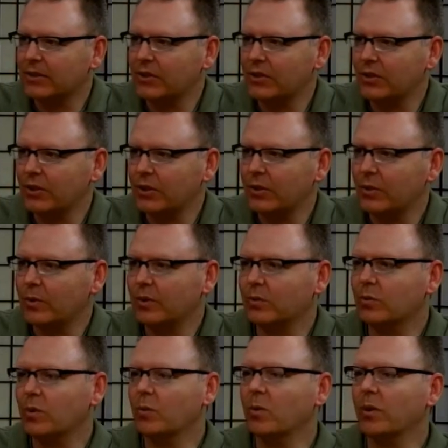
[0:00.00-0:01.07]
to do is
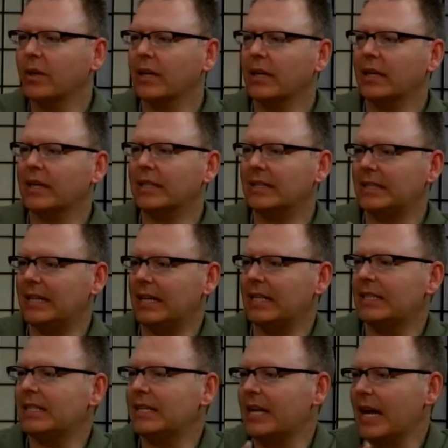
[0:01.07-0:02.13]
we're working
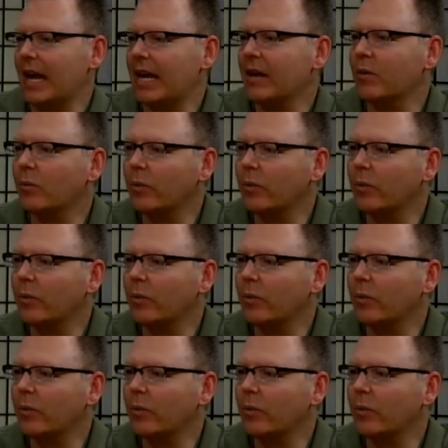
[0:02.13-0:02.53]
6 to 8